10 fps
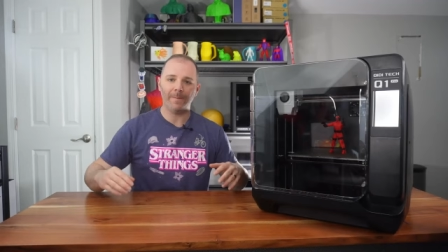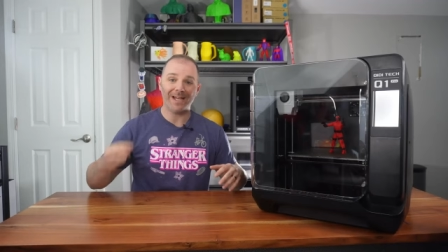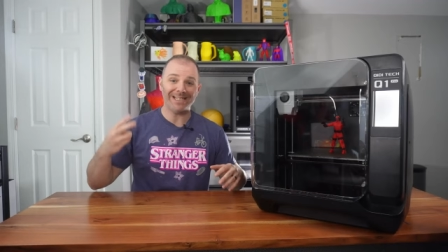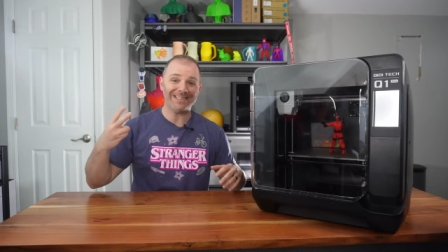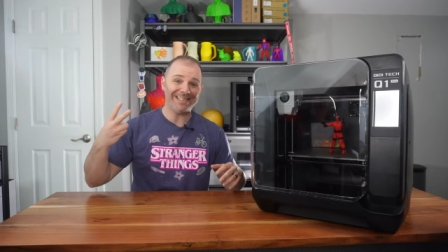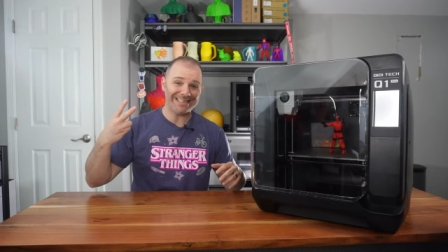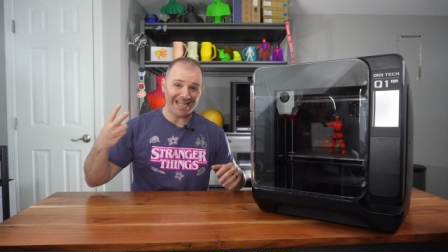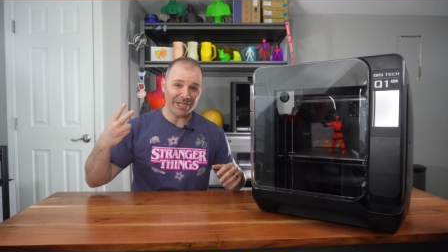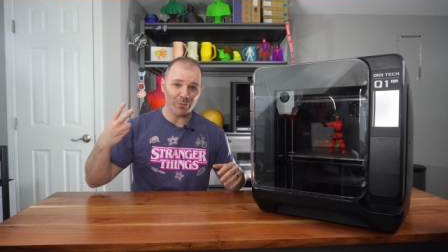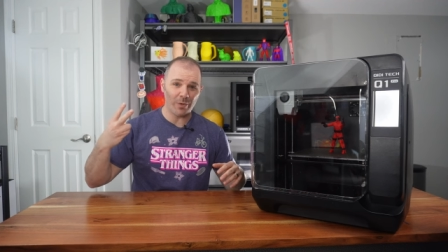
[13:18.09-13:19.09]
That is the
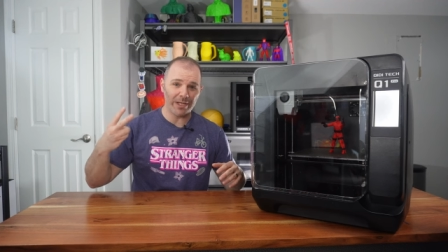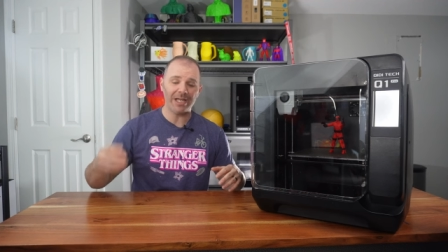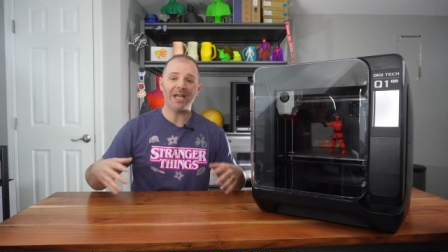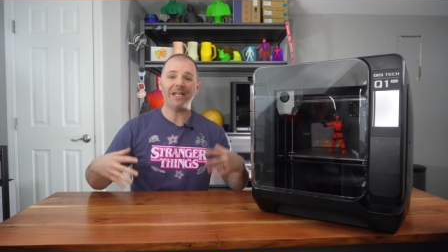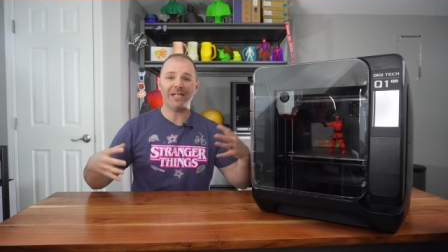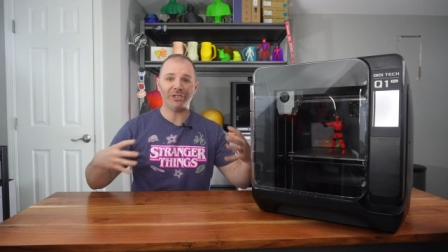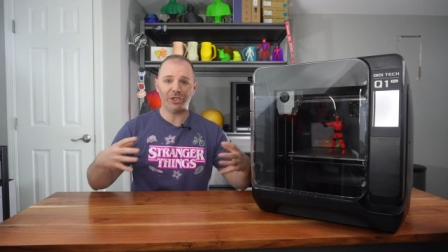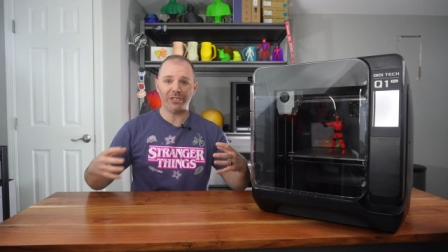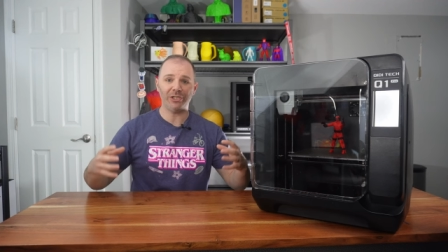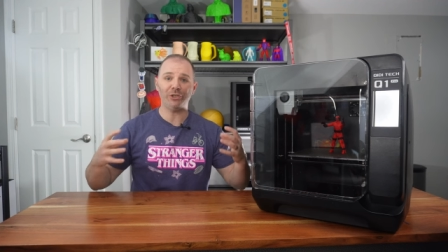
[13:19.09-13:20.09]
second way that
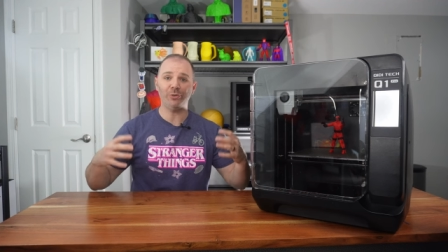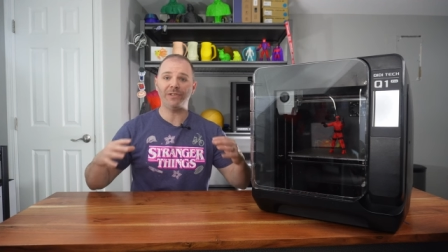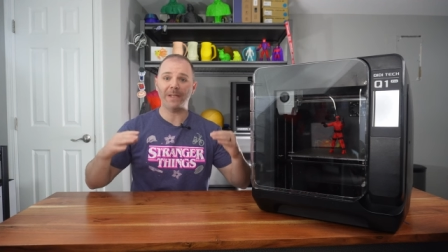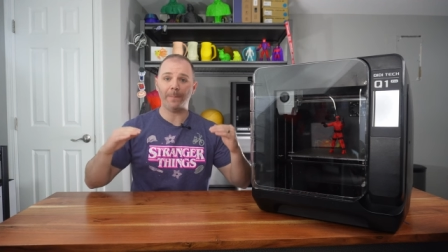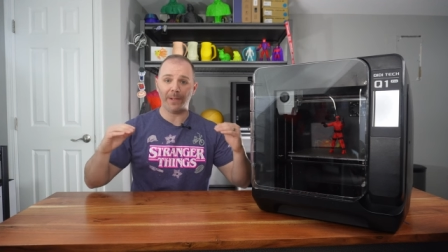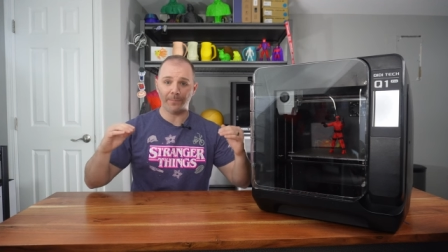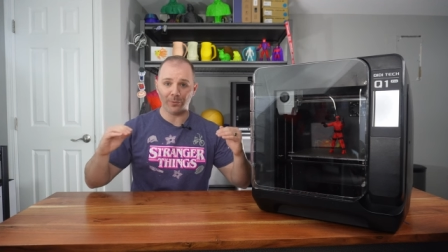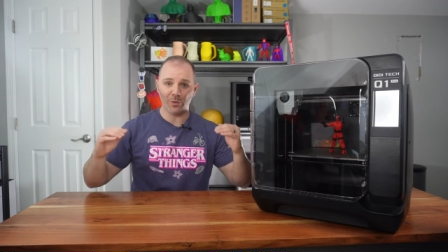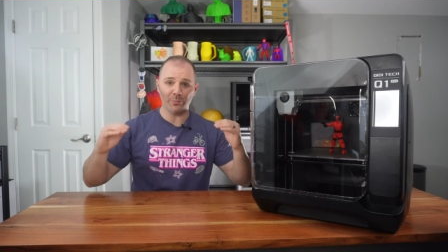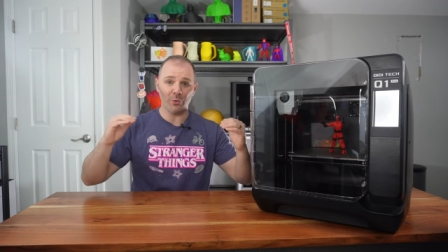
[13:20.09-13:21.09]
Qidi is using that bed
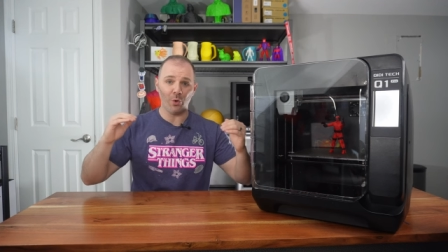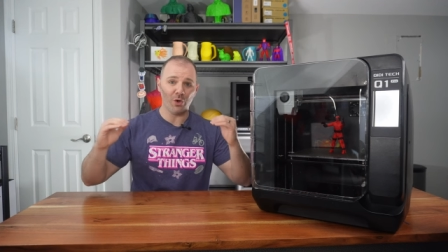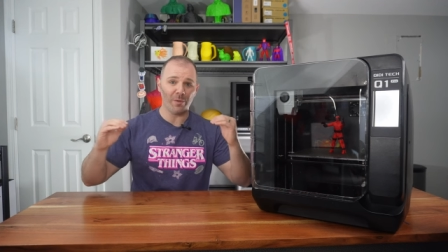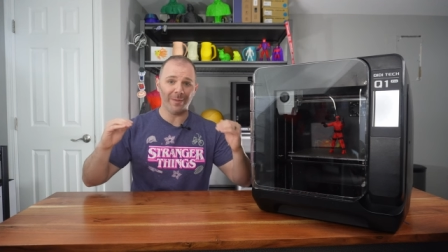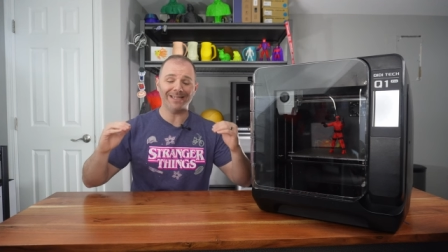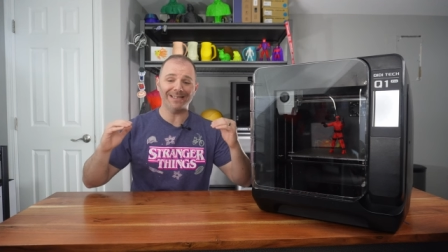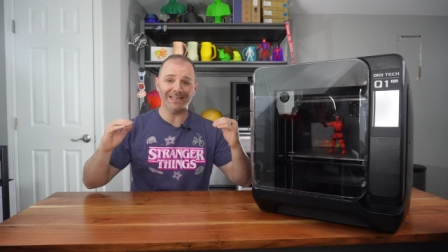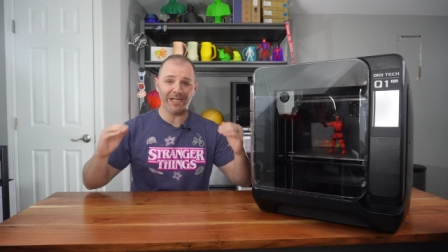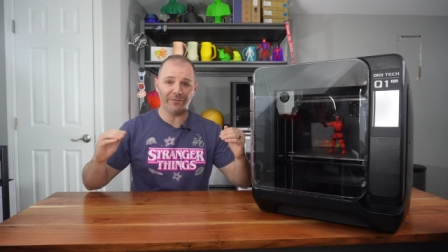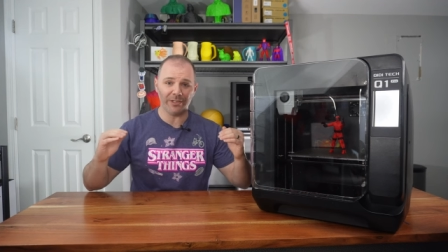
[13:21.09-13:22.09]
probe to automate
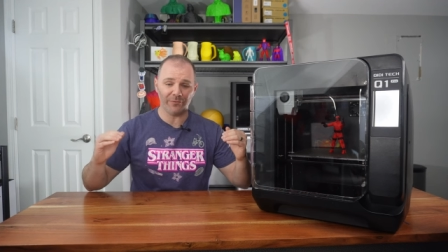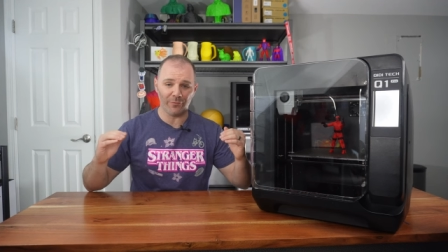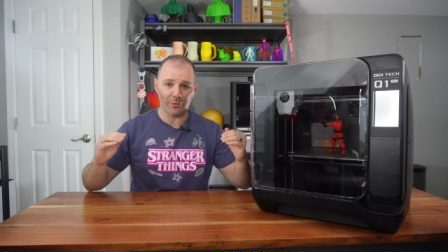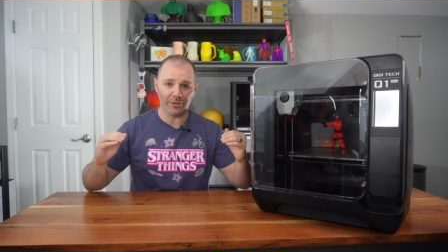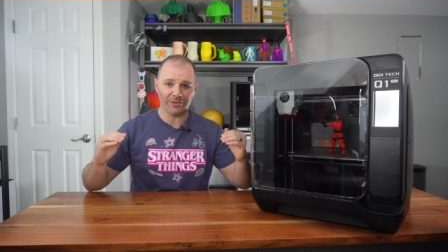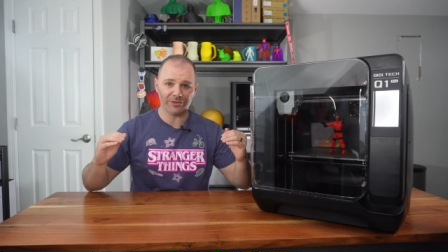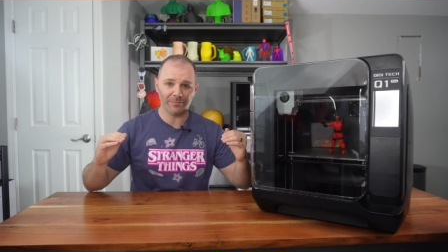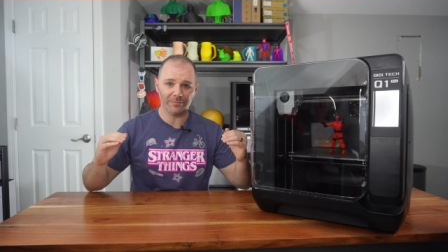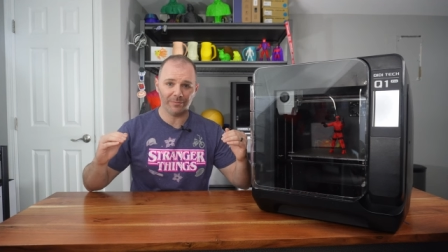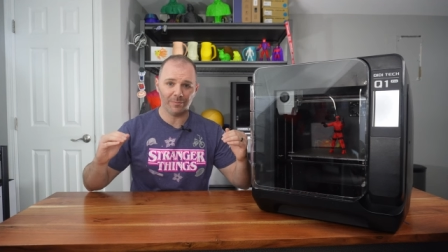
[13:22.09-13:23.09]
leveling for us.
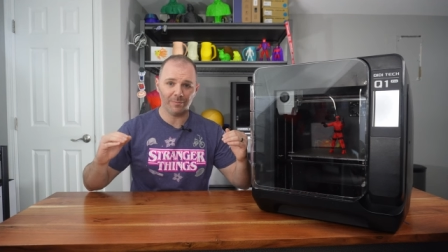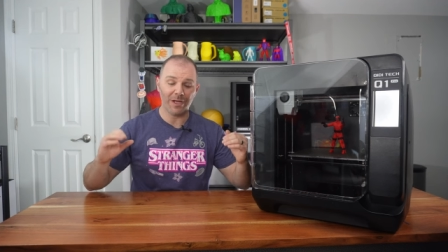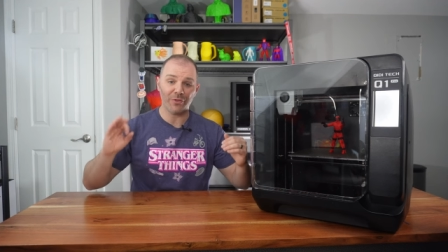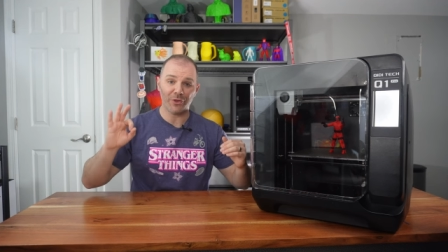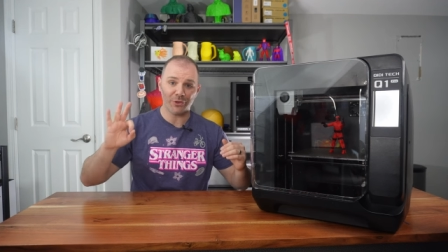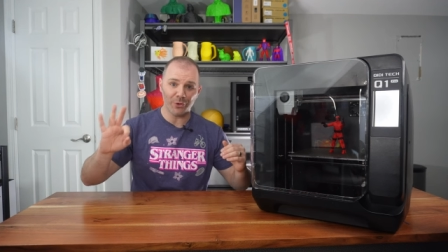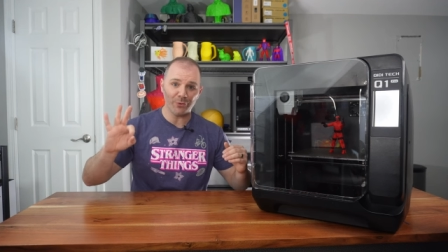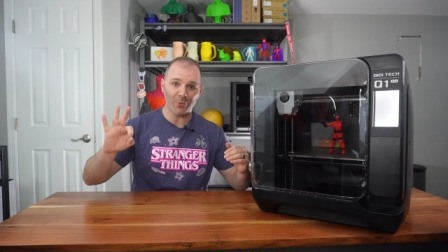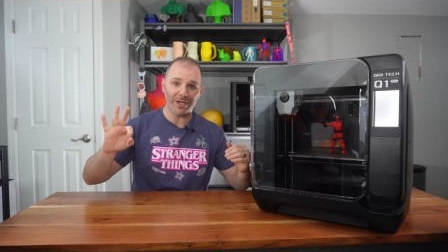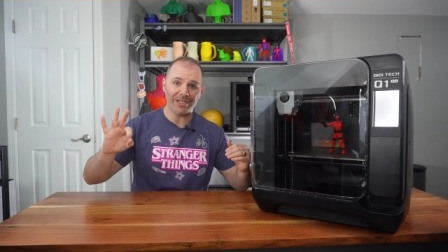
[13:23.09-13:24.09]
Now, the
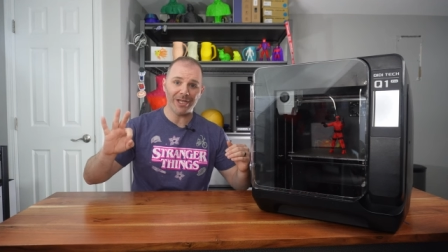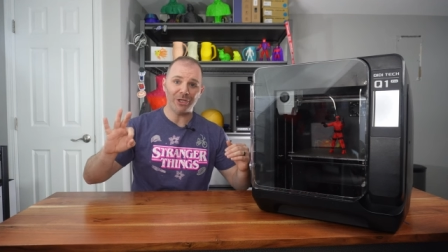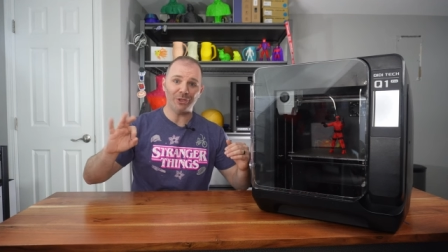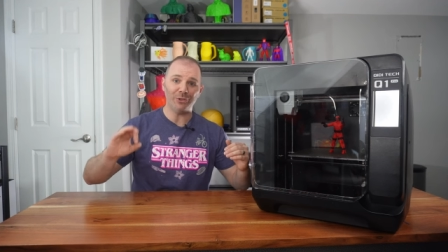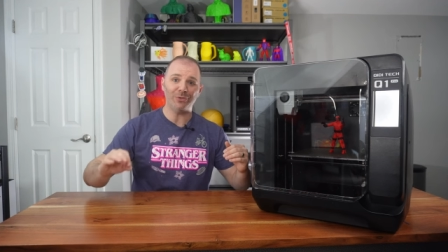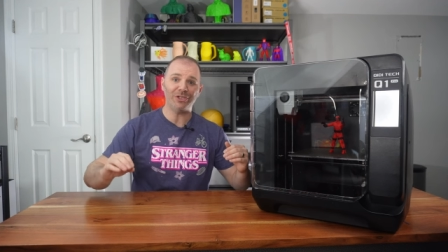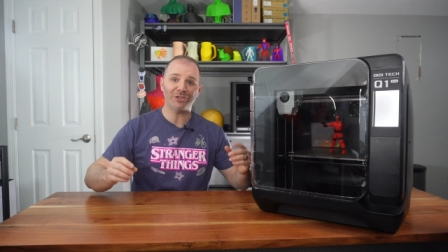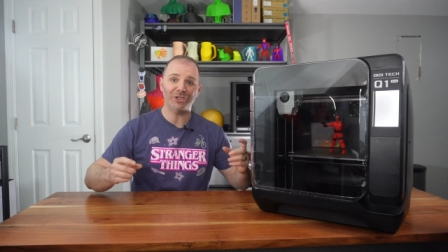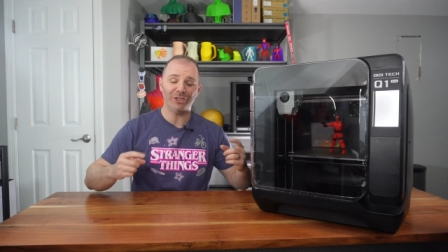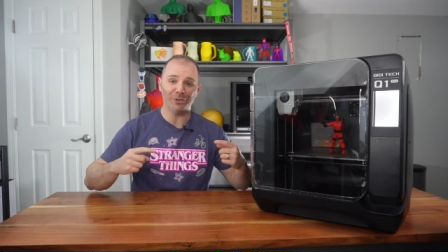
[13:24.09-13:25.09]
third way
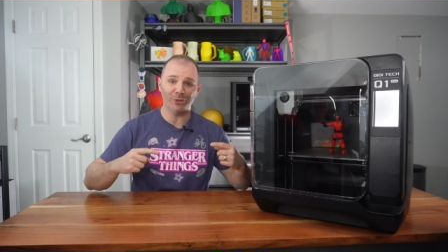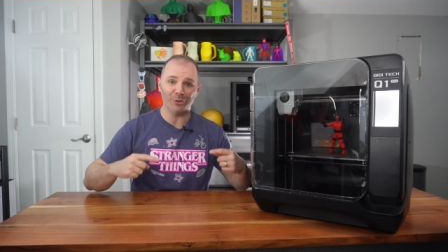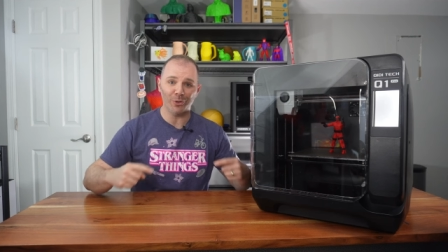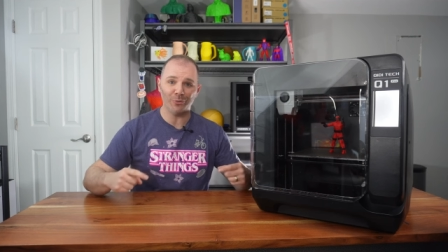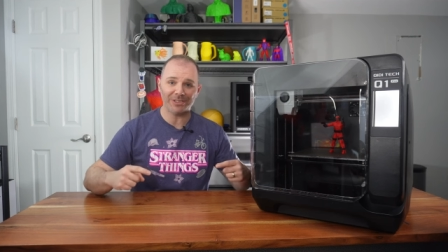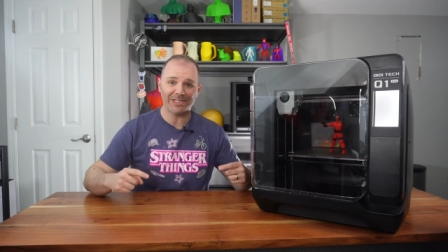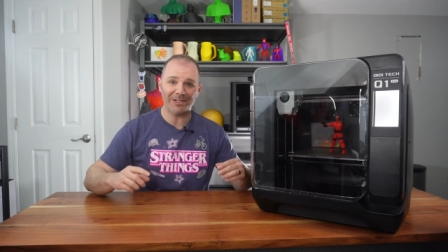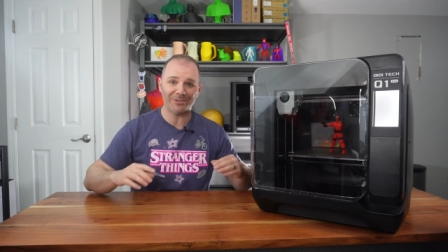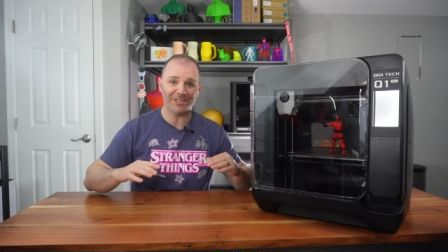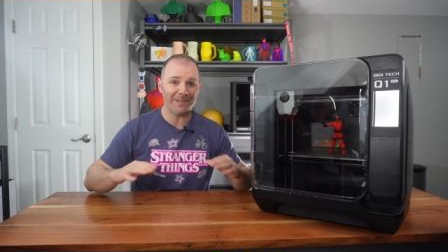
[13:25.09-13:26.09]
uses the load
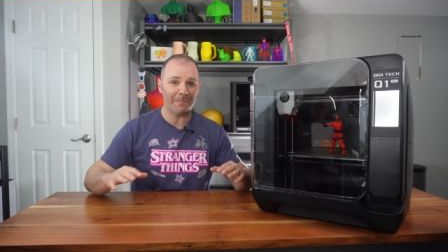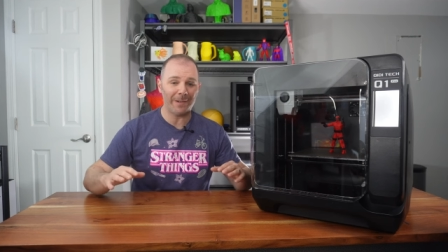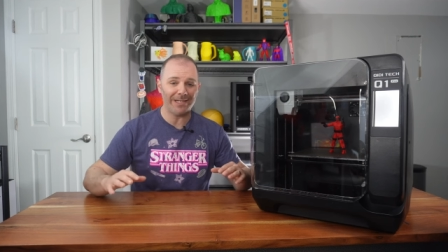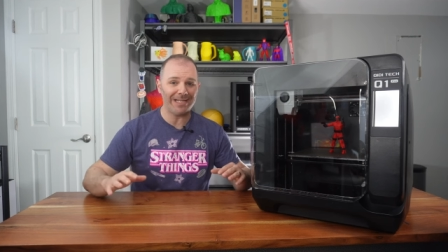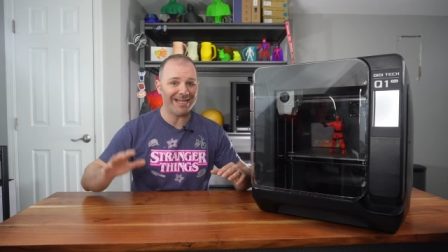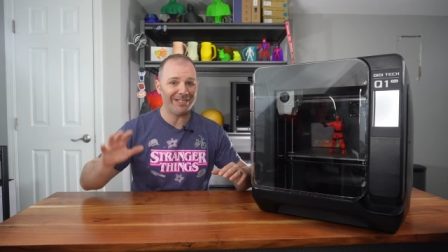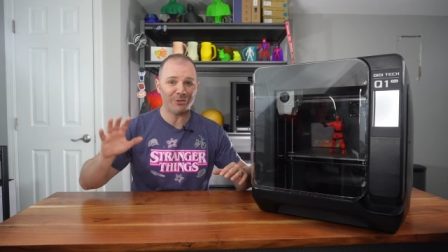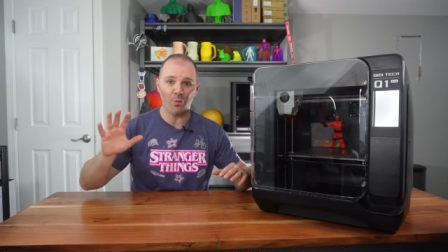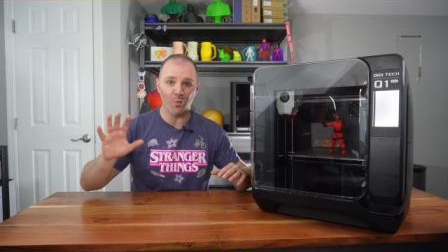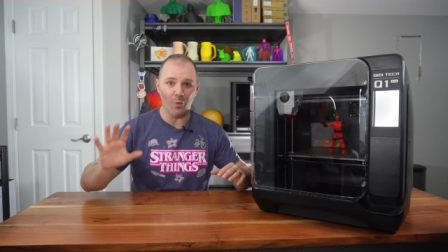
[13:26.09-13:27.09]
cells in the bed and
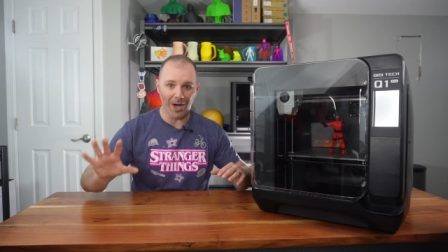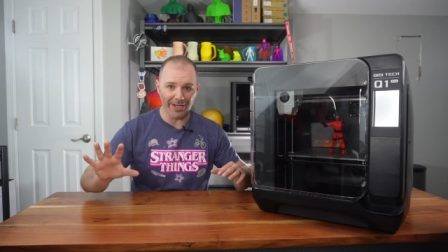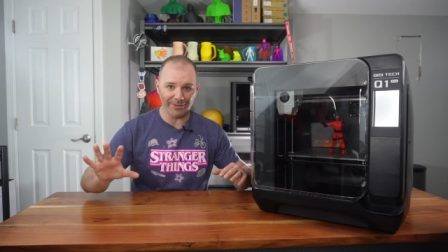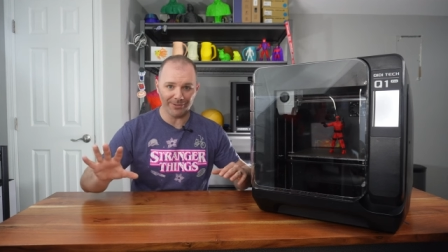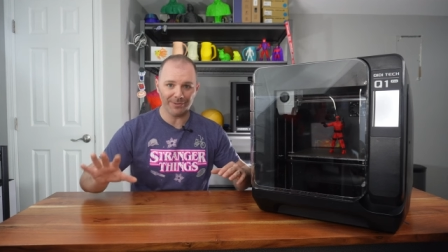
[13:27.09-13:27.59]
it's wild.